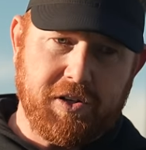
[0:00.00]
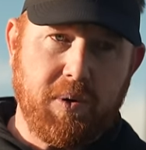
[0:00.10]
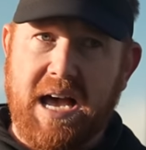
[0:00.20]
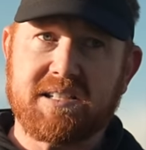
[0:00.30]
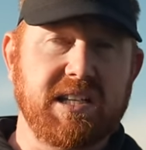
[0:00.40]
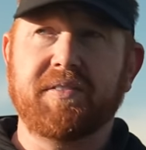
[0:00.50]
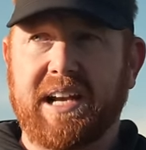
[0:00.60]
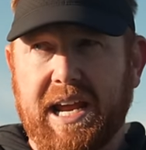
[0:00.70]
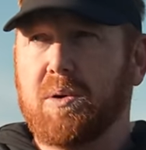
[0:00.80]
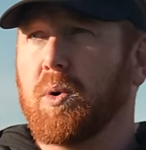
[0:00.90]
few guys live
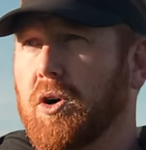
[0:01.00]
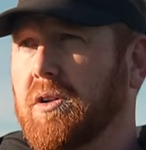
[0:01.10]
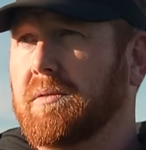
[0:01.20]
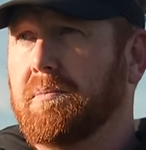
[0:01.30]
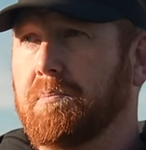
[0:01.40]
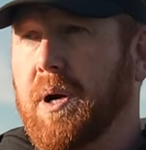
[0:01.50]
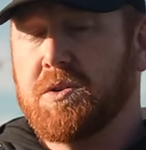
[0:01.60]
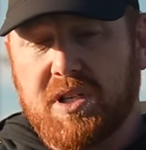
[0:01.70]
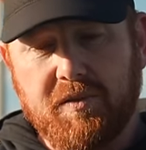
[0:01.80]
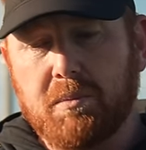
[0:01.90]
in A world. Yeah.
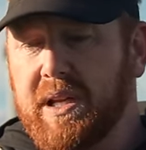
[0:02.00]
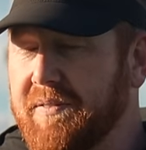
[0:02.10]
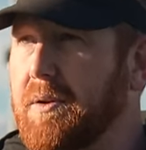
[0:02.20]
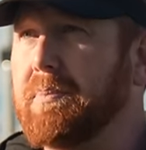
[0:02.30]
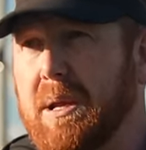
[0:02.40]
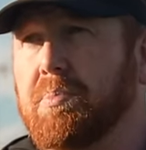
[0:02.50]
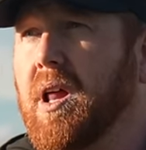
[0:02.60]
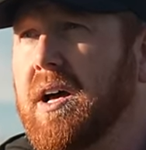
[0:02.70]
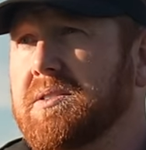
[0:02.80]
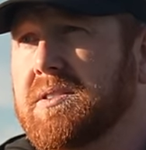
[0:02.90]
Most of them live in B
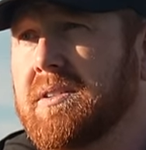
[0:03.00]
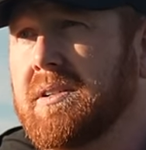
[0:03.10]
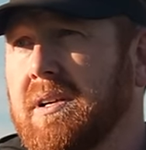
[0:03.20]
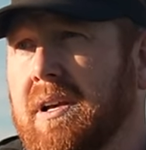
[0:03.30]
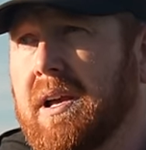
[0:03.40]
plus. Right.